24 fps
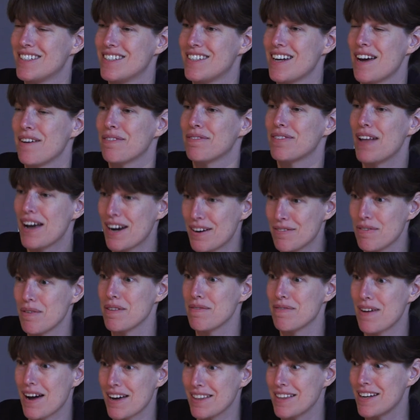deflect from
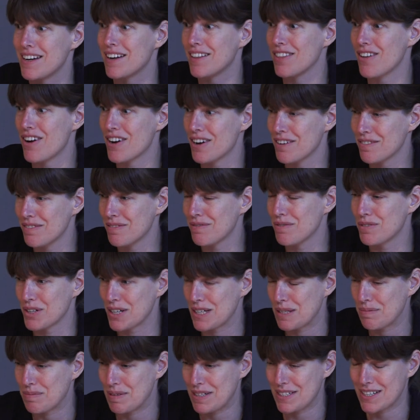the fact that a lot of work
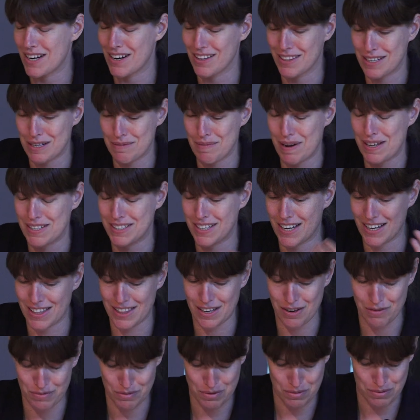has been done on the demand side and
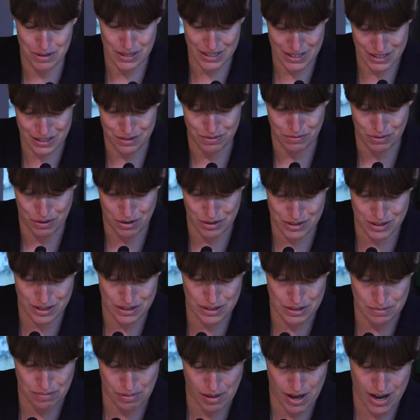therefore we need to focus
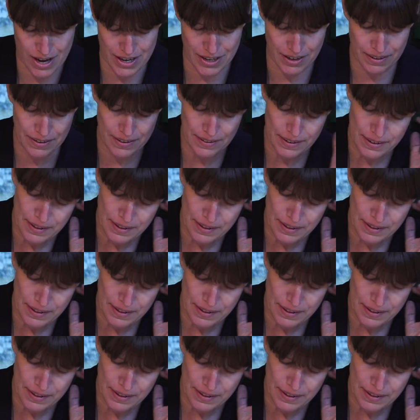on supply.